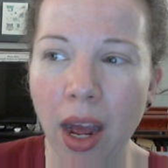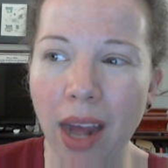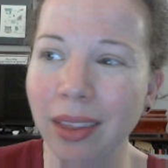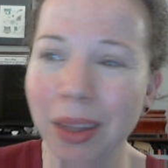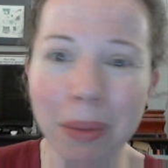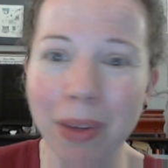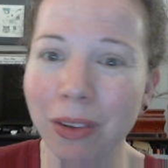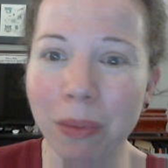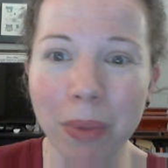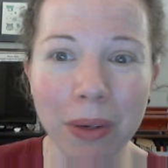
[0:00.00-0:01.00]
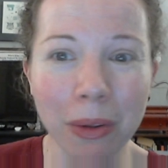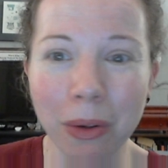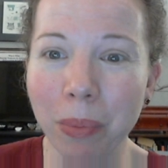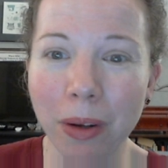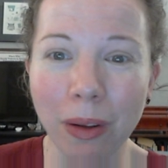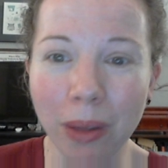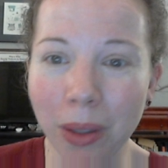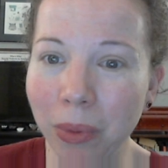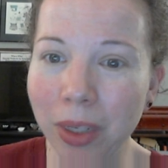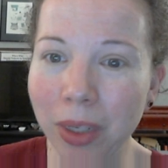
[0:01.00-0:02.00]
I think there must have been a little bit of
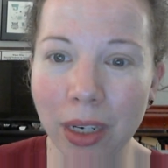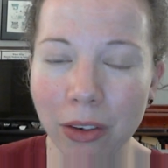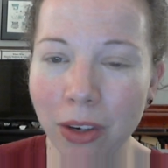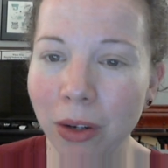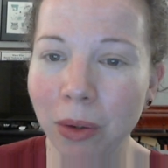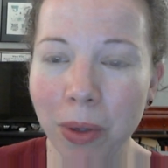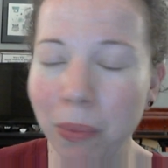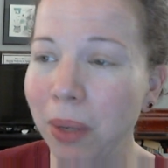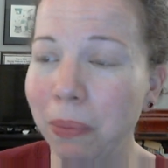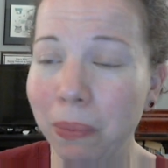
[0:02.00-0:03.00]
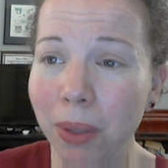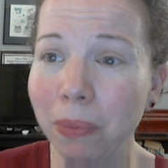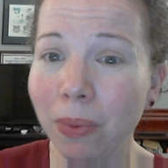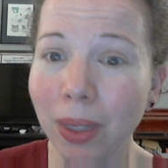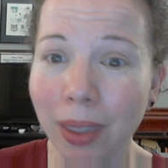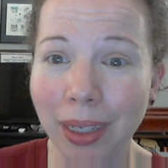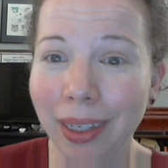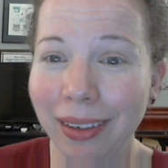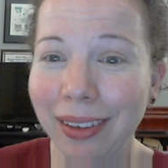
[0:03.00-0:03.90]
glue in there too, but we really,